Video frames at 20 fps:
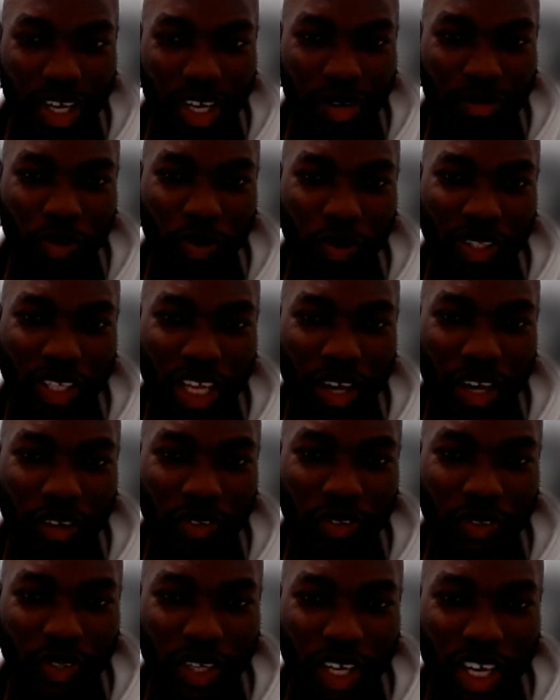knowing
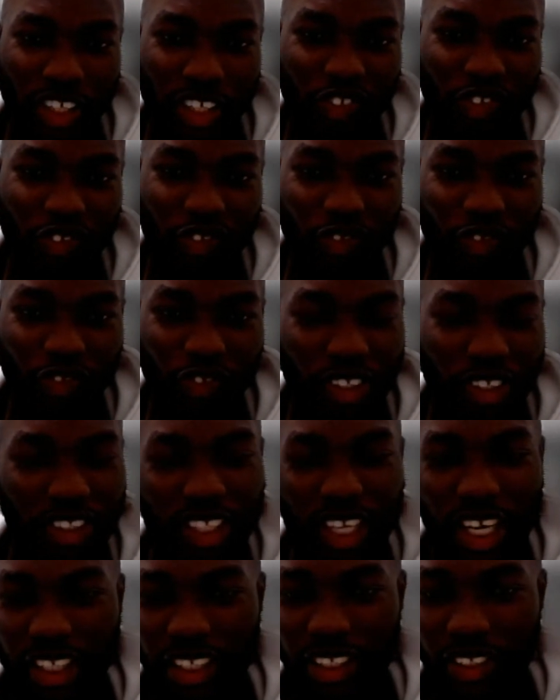how to kind of fit
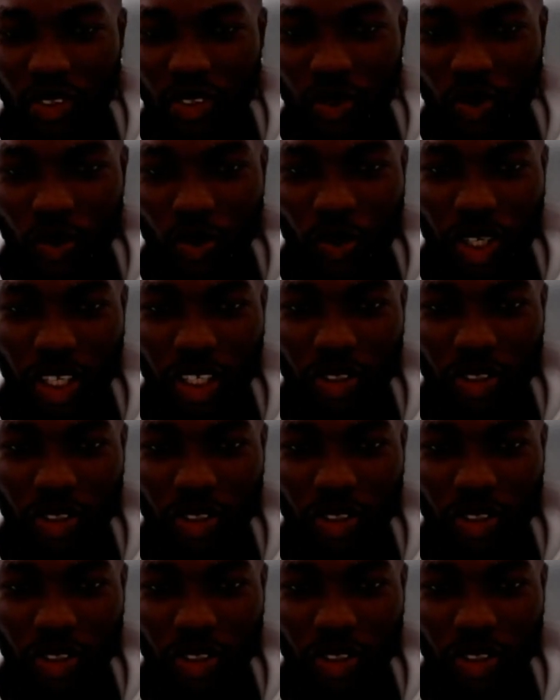that into